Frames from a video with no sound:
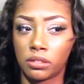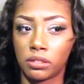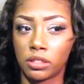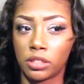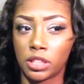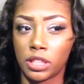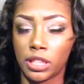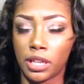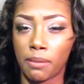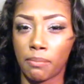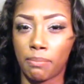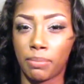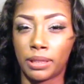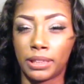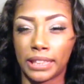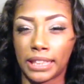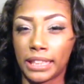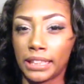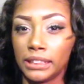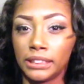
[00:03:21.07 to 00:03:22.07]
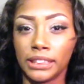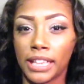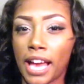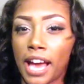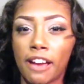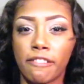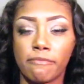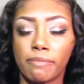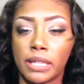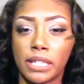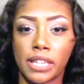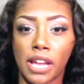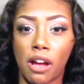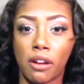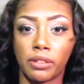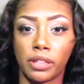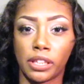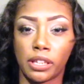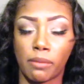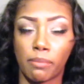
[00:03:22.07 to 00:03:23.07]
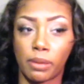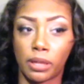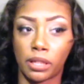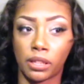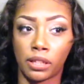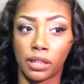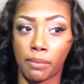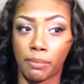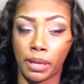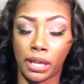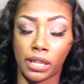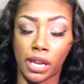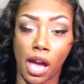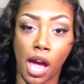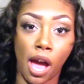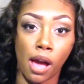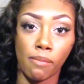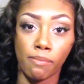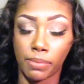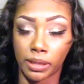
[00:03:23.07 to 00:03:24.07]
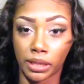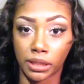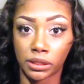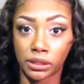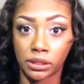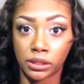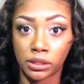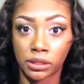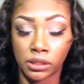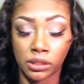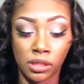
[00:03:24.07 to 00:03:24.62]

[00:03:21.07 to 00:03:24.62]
she didn't plan to have me down there, but I mean, it happened.